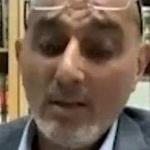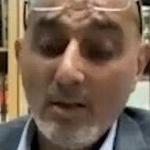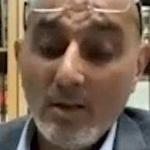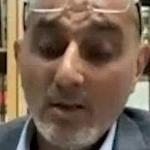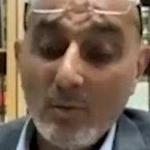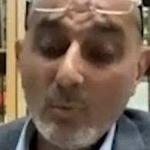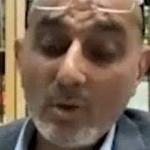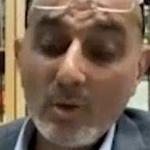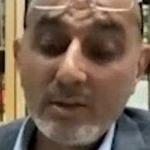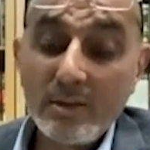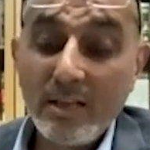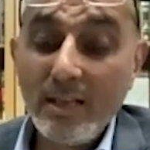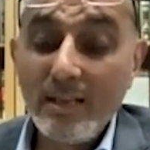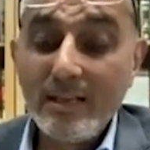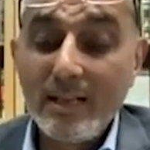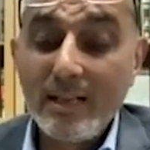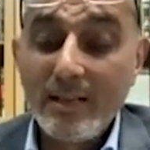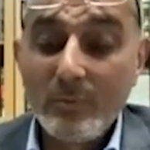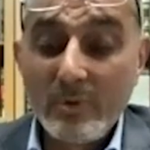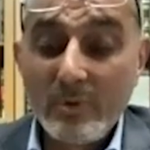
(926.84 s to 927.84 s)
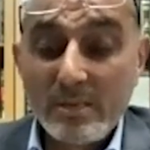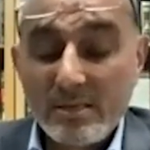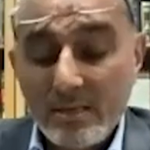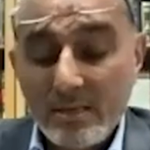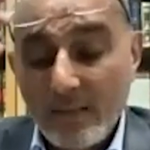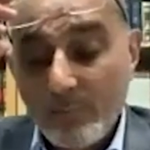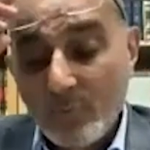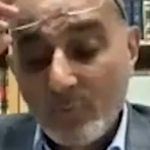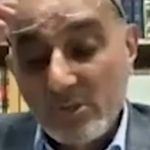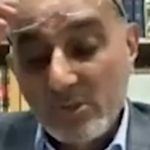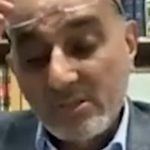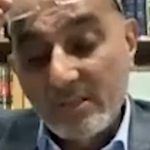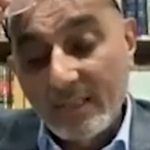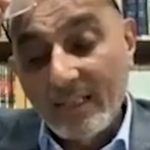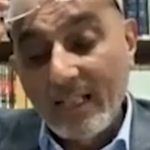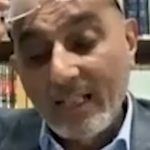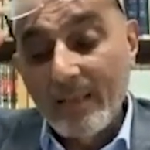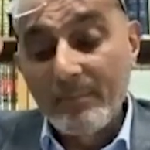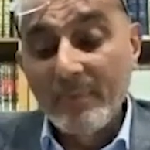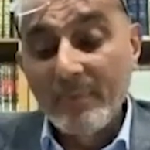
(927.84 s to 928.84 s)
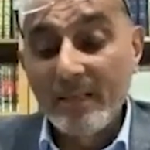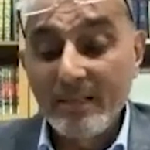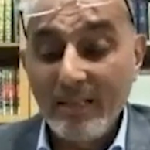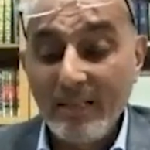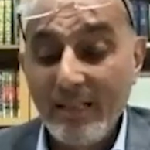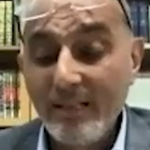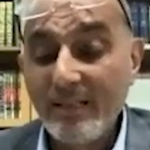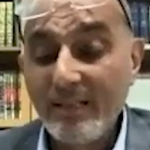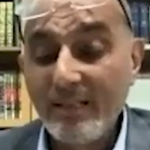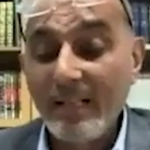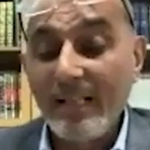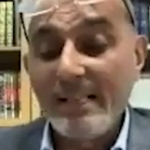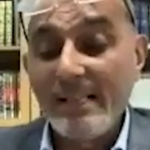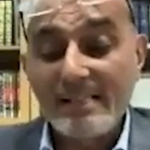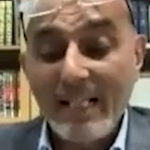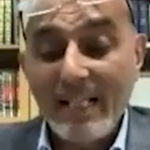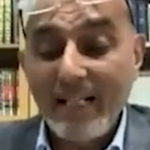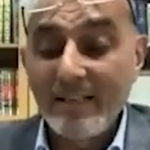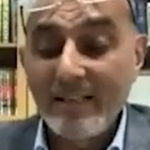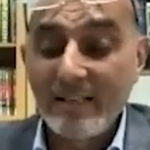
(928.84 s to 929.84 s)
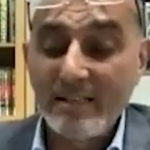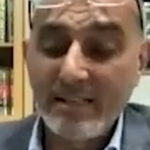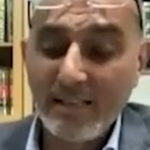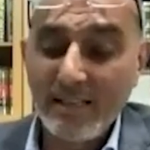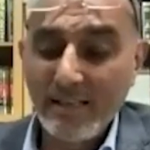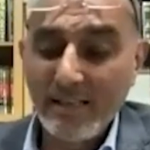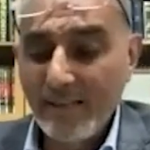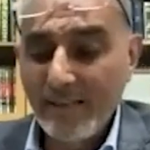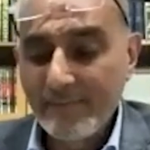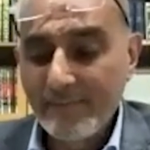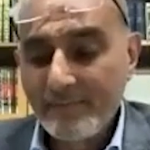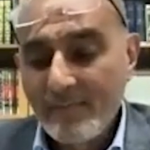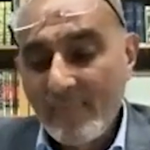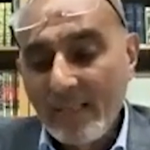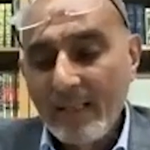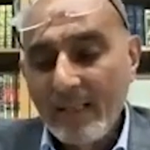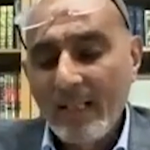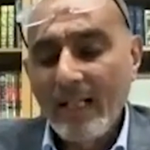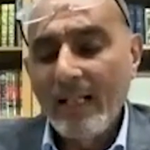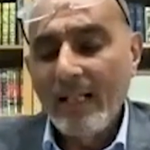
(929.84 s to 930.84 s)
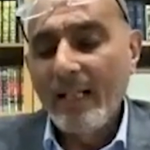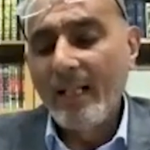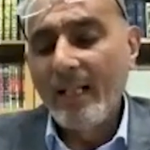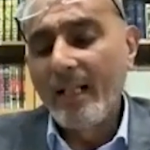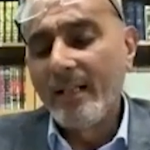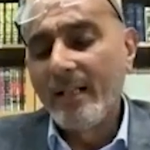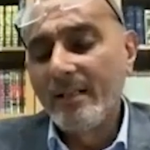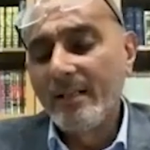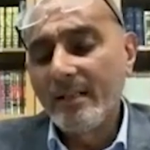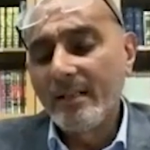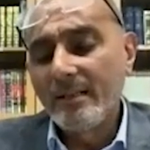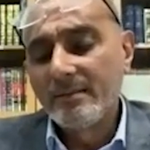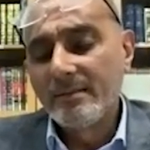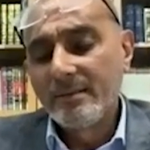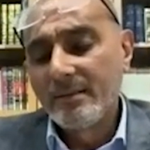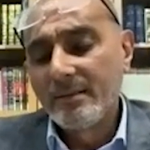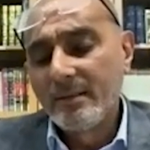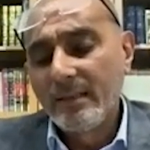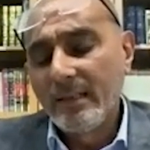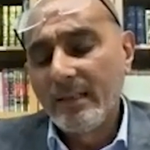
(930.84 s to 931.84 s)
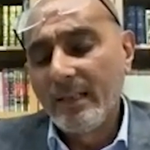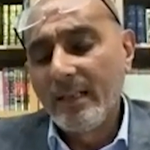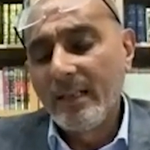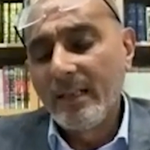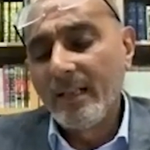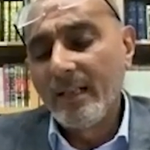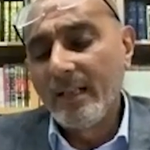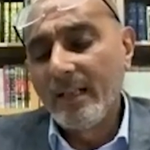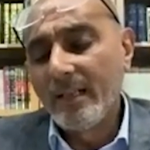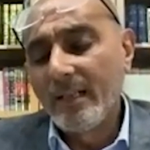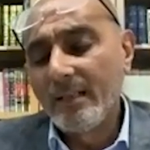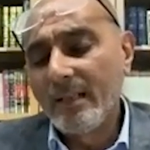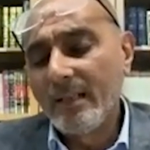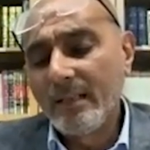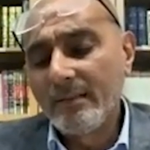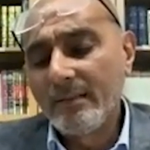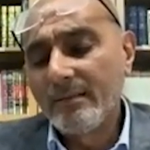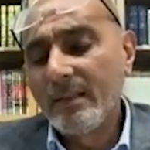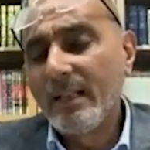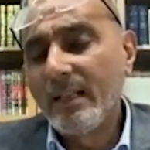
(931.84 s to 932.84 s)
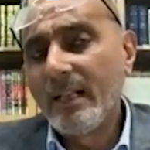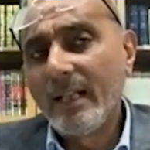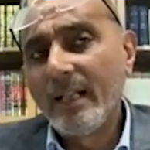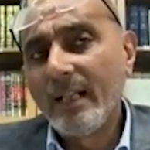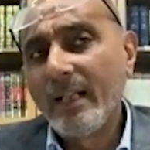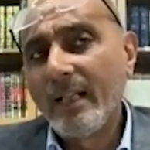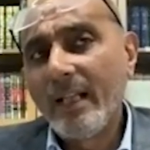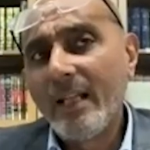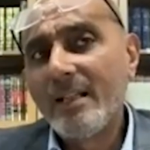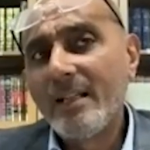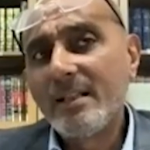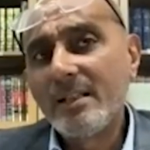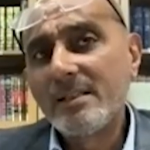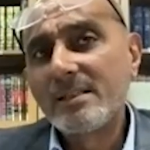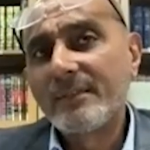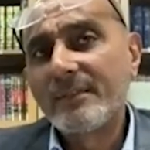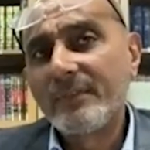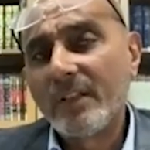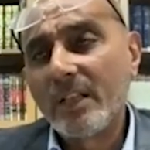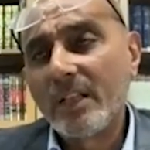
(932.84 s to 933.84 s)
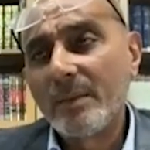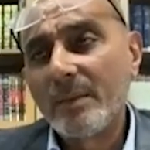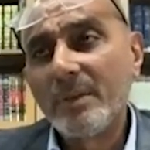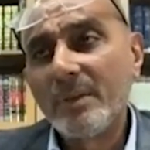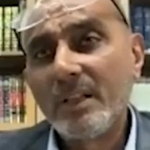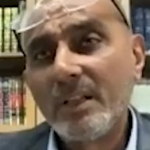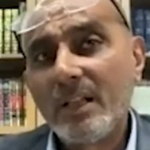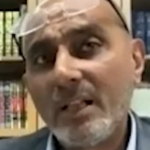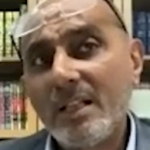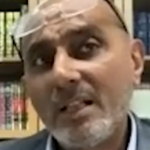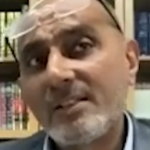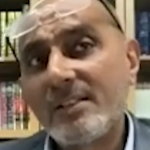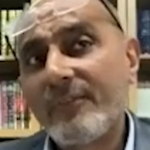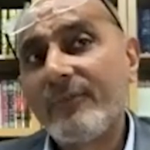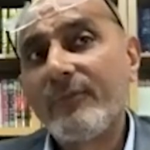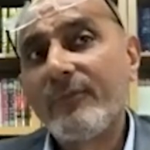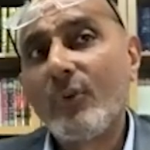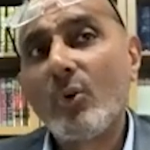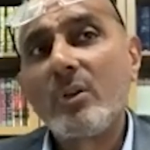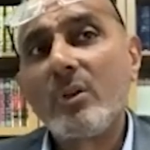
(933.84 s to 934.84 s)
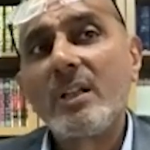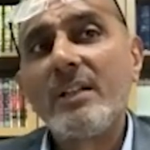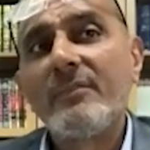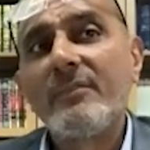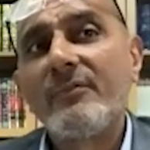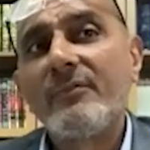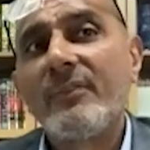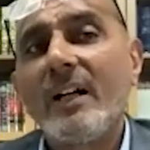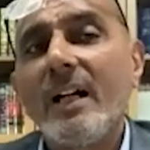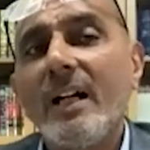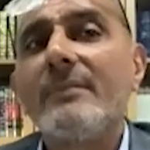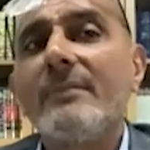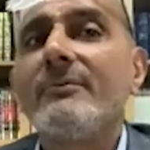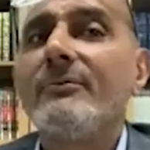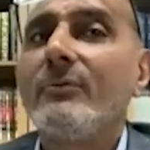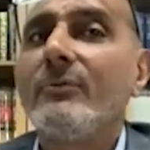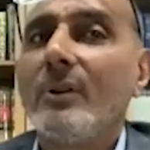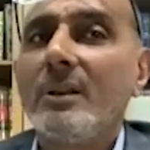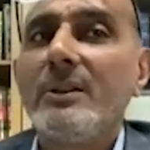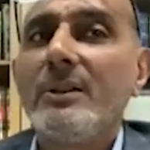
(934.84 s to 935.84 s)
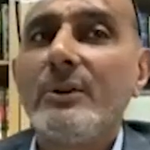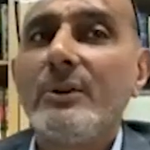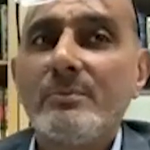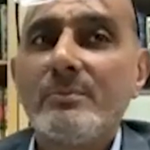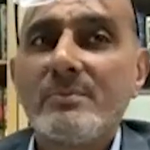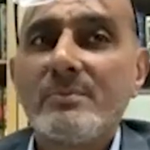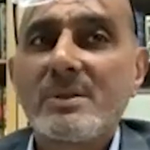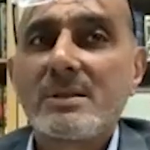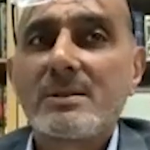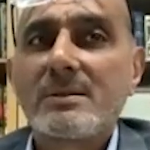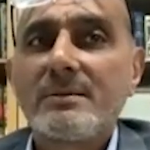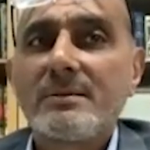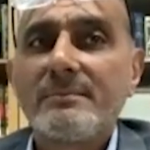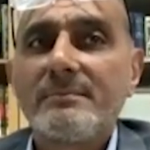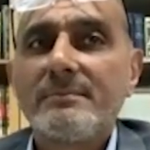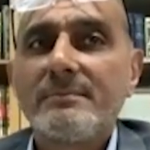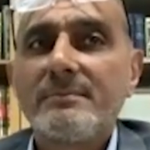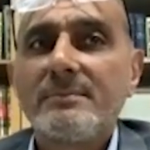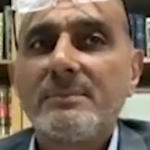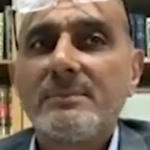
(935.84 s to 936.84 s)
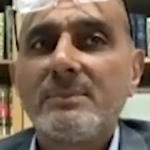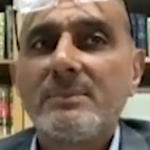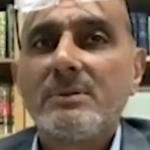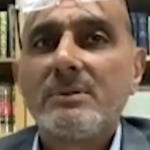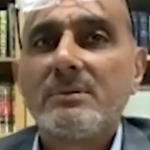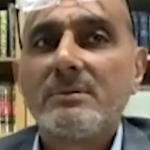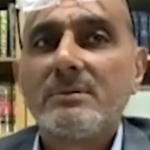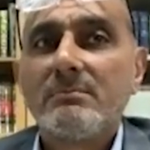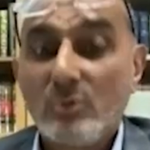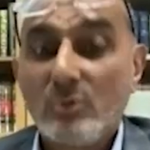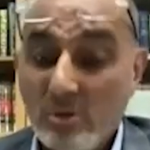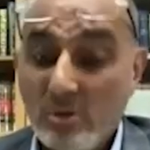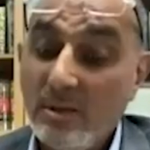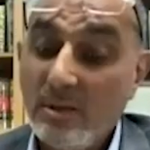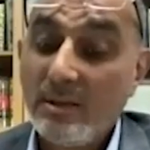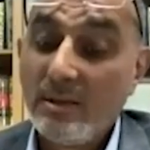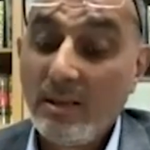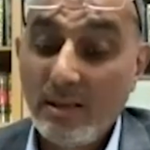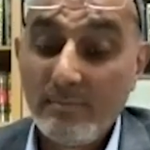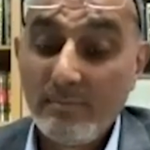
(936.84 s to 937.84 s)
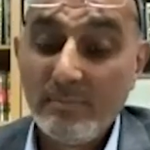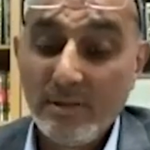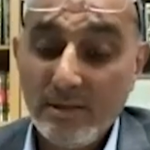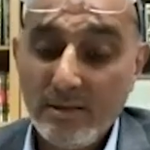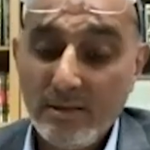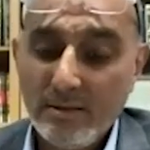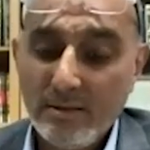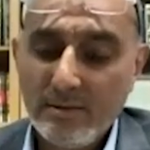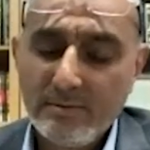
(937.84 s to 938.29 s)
What he did with Musnad Ahmad, he did its editing, and it is available as 45 volumes, Musnad Ahmad.